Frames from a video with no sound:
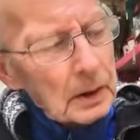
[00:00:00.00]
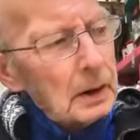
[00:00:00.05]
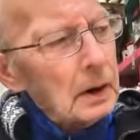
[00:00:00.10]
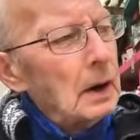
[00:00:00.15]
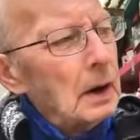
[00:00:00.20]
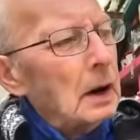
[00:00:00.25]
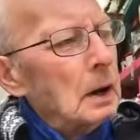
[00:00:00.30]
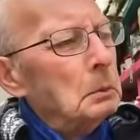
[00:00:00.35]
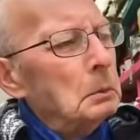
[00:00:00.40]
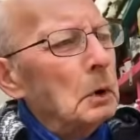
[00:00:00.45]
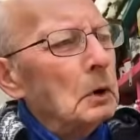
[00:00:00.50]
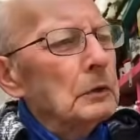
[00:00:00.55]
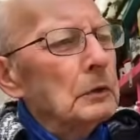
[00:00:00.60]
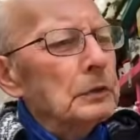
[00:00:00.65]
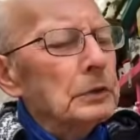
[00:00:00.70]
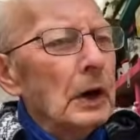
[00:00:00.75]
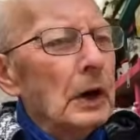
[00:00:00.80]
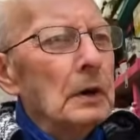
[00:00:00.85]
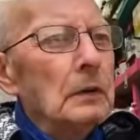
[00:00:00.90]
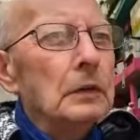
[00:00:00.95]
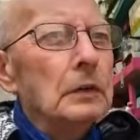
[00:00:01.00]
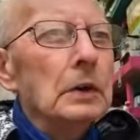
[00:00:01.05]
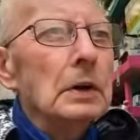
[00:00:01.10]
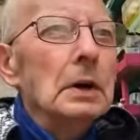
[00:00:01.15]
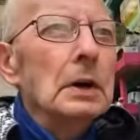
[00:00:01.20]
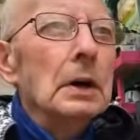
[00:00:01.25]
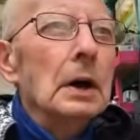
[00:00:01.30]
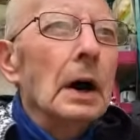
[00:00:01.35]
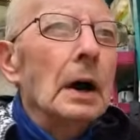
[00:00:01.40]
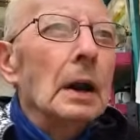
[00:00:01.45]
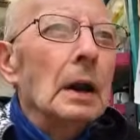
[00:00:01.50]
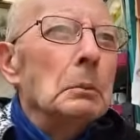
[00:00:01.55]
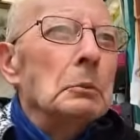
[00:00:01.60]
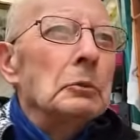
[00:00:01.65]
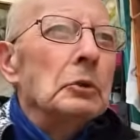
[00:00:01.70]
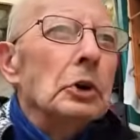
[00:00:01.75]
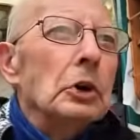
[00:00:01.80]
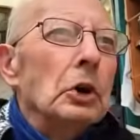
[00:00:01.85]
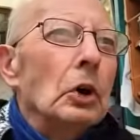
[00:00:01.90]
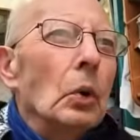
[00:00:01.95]
and I'm off safety and I'm
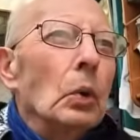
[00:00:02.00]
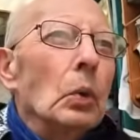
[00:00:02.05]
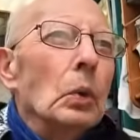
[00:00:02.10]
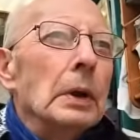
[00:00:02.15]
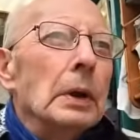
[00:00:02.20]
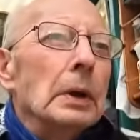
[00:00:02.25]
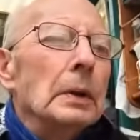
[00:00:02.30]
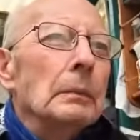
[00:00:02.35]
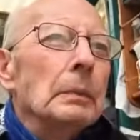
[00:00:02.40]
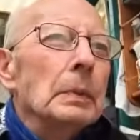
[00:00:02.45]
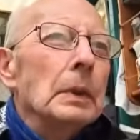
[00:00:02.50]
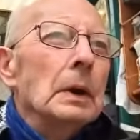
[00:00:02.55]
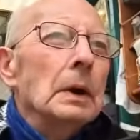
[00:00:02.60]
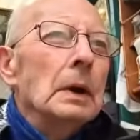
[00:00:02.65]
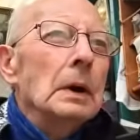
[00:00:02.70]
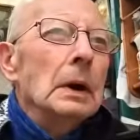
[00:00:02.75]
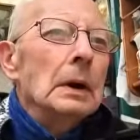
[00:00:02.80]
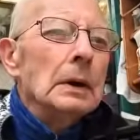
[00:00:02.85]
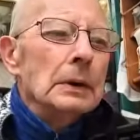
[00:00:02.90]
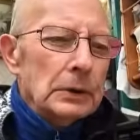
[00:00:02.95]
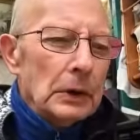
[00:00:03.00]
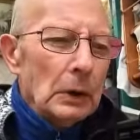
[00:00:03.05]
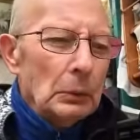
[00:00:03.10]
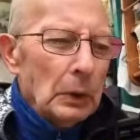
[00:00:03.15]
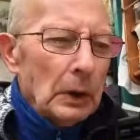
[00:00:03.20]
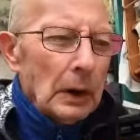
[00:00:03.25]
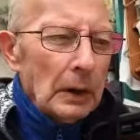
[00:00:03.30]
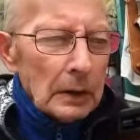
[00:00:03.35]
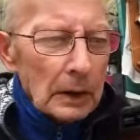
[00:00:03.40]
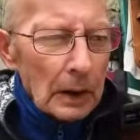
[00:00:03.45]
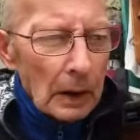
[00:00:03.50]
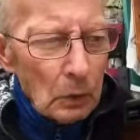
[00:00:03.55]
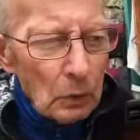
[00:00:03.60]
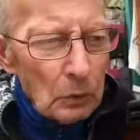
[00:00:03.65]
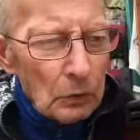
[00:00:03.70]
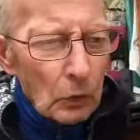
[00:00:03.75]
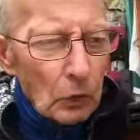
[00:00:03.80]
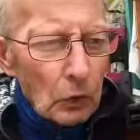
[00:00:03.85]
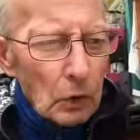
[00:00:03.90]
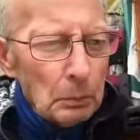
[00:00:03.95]
recording. So we're going to go
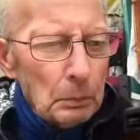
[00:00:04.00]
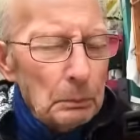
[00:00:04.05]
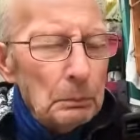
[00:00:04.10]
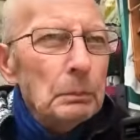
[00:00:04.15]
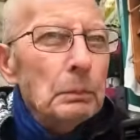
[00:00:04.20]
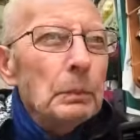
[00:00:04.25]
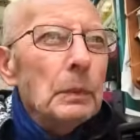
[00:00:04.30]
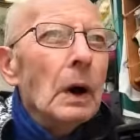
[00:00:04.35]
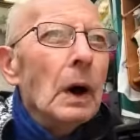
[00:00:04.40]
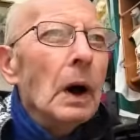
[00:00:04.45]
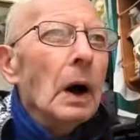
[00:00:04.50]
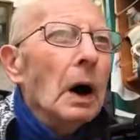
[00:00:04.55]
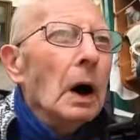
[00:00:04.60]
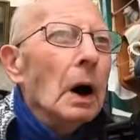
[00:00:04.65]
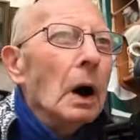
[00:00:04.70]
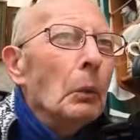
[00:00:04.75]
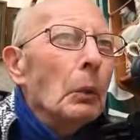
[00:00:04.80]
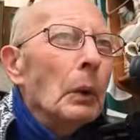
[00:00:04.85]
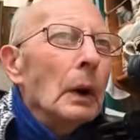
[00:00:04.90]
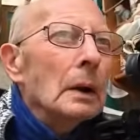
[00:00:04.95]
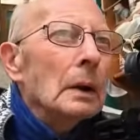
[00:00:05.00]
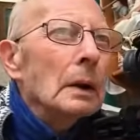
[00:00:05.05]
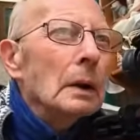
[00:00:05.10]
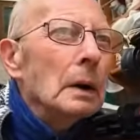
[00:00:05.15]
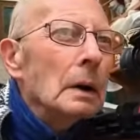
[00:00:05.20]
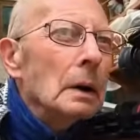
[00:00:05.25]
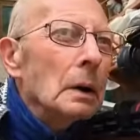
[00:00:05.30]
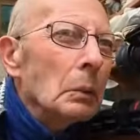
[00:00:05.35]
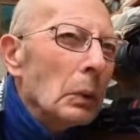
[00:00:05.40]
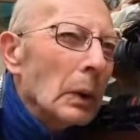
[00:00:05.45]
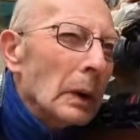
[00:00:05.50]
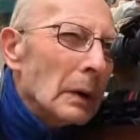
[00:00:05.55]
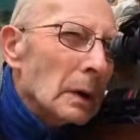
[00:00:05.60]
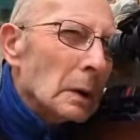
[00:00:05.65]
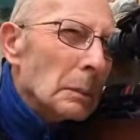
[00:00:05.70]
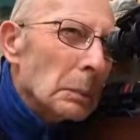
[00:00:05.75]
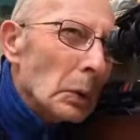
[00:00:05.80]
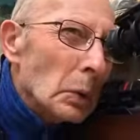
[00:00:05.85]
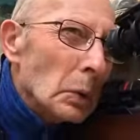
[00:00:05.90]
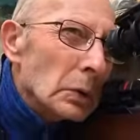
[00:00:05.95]
for one of the
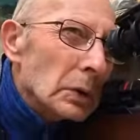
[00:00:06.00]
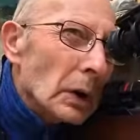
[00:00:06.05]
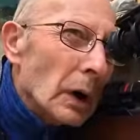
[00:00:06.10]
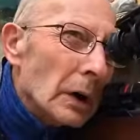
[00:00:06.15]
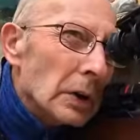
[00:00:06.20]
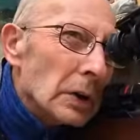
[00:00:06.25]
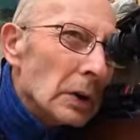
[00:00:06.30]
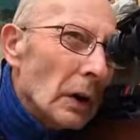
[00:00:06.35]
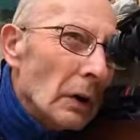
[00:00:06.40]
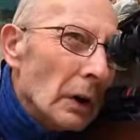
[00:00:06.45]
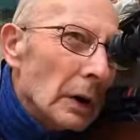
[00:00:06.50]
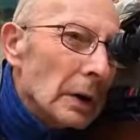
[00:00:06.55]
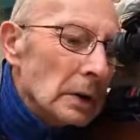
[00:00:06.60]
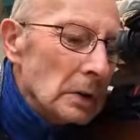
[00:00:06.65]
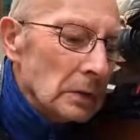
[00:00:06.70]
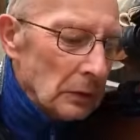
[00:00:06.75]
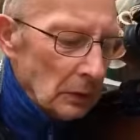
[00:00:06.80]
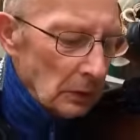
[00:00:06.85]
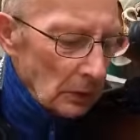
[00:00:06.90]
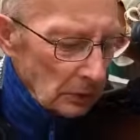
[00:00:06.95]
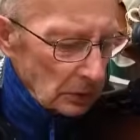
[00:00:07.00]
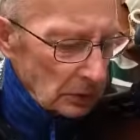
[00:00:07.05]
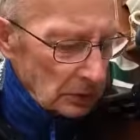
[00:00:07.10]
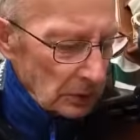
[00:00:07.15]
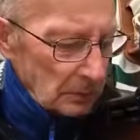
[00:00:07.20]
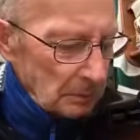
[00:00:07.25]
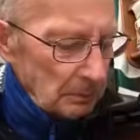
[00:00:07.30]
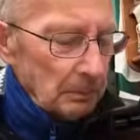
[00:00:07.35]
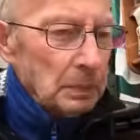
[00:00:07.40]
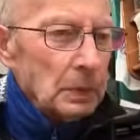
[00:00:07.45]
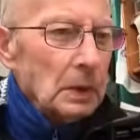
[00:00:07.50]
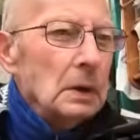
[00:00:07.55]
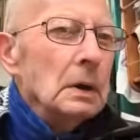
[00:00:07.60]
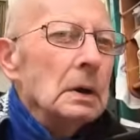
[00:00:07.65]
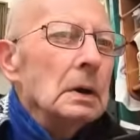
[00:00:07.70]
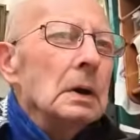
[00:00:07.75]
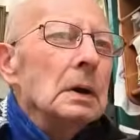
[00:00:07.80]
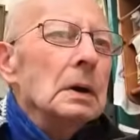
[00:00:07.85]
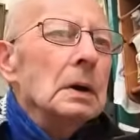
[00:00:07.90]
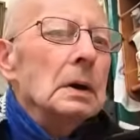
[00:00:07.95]
bullseye targets first,
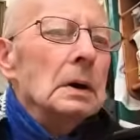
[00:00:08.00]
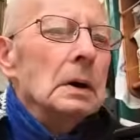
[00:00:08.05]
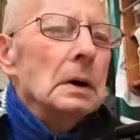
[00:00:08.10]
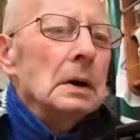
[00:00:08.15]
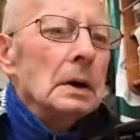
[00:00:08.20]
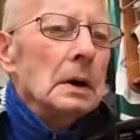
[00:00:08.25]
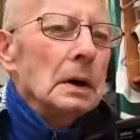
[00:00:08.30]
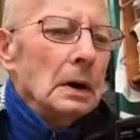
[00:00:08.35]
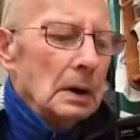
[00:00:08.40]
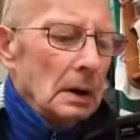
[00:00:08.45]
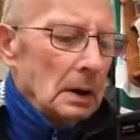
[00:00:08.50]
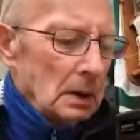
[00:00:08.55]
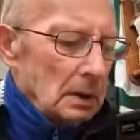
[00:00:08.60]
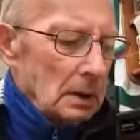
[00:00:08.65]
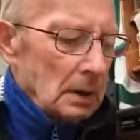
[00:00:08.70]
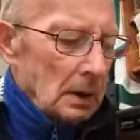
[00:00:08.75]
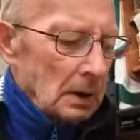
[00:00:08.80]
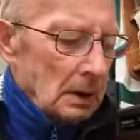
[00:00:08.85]
and